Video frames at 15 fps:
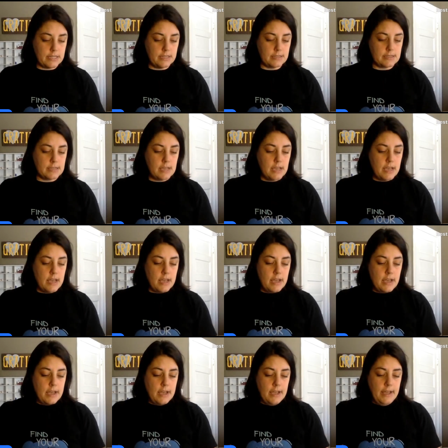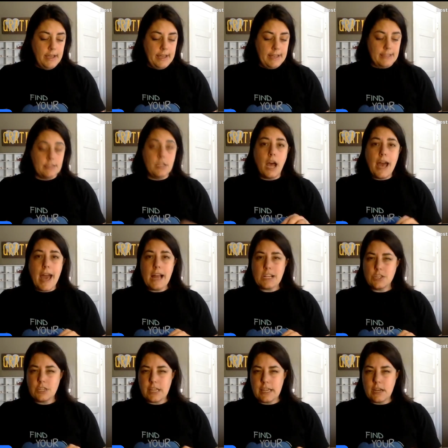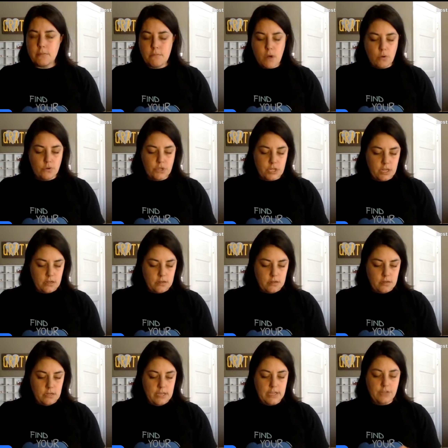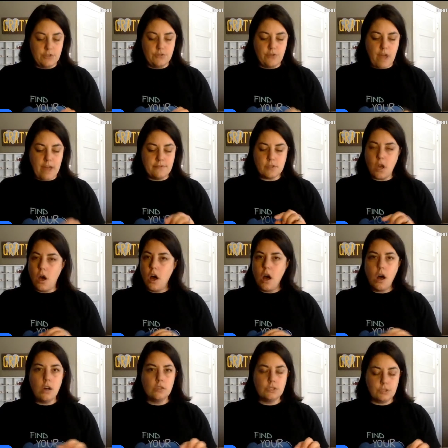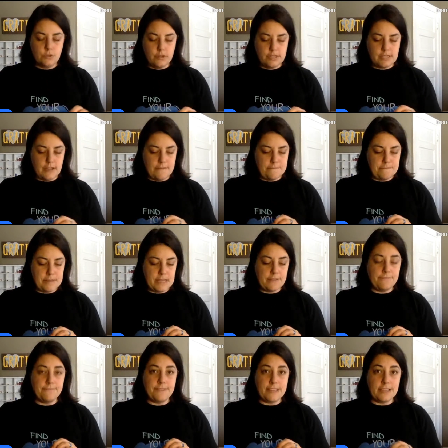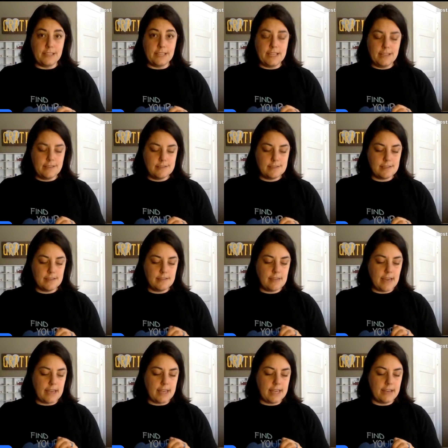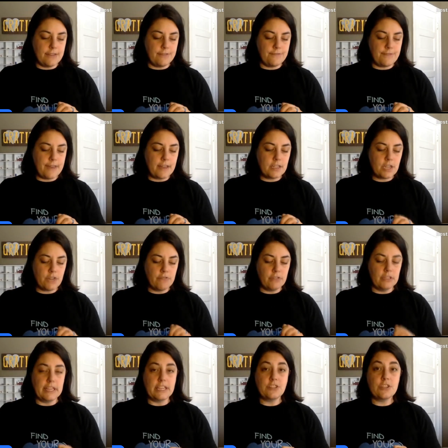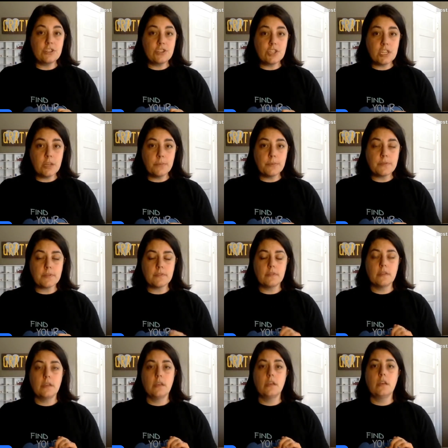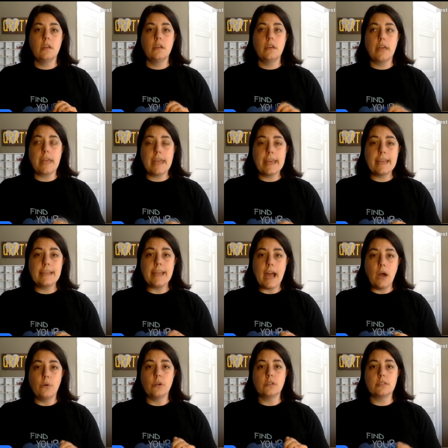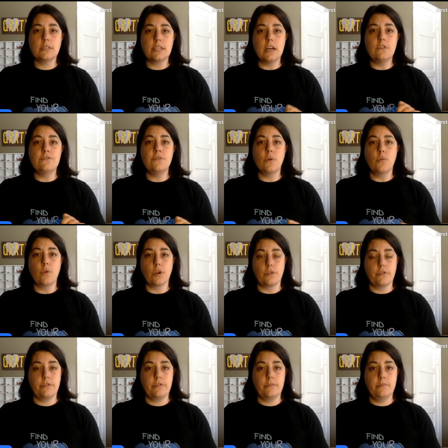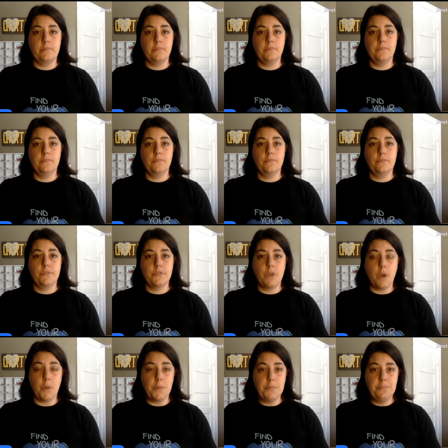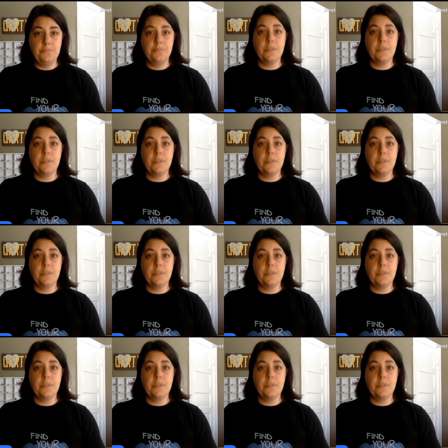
is it's not actually an emotion. It drives all sorts of big feelings that can affect our relationships and our self-worth. So